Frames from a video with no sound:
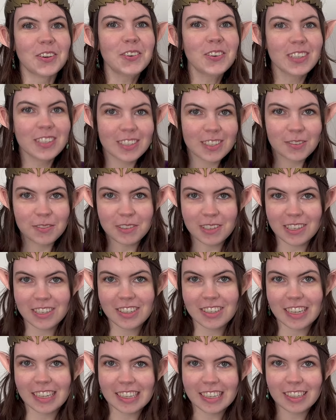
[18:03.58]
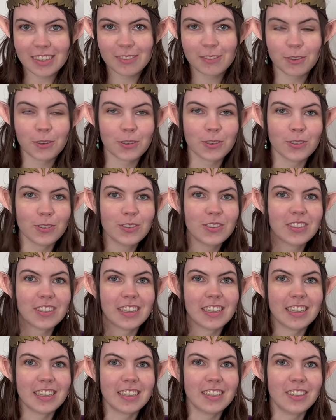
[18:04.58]
I just finished taking photos
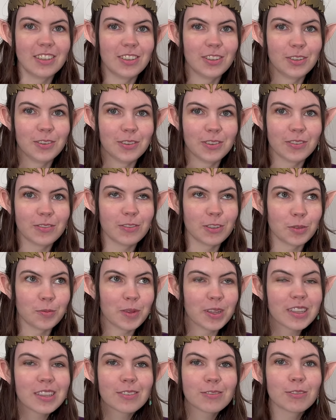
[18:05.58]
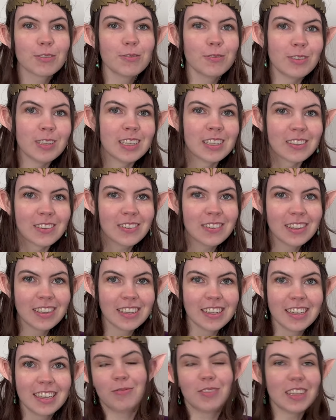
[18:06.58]
and filming the reveal.
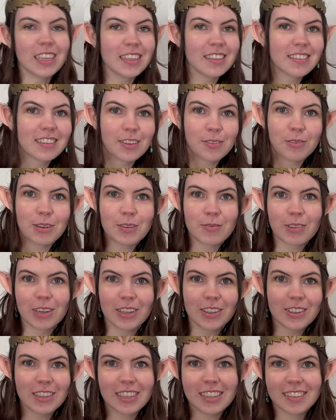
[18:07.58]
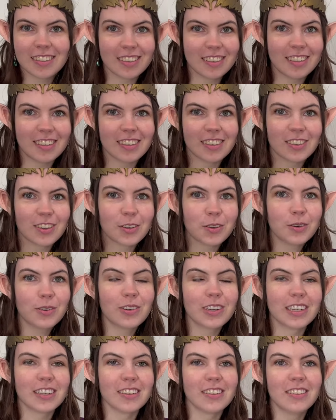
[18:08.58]
Things that went well, things that didn't go
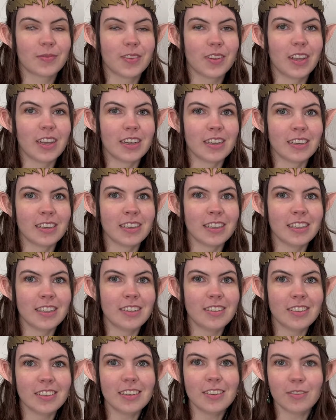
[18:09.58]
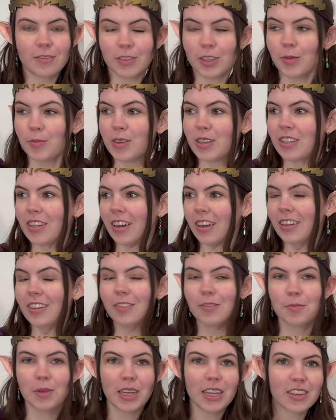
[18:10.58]
well. I didn't film a ton
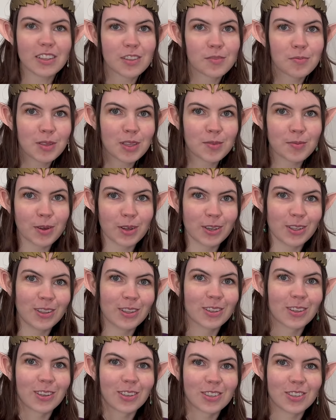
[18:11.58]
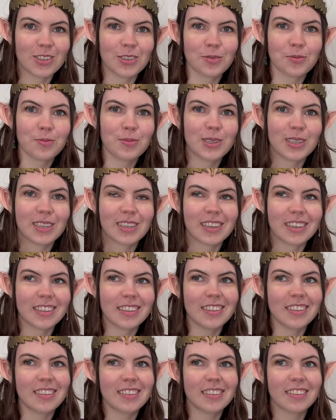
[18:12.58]
of my husband's part of the costume
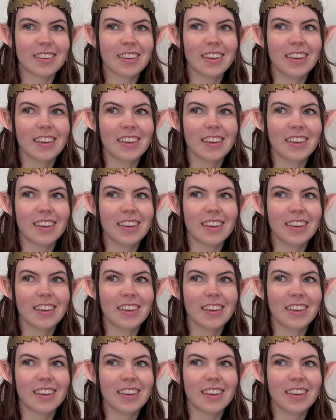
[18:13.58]
because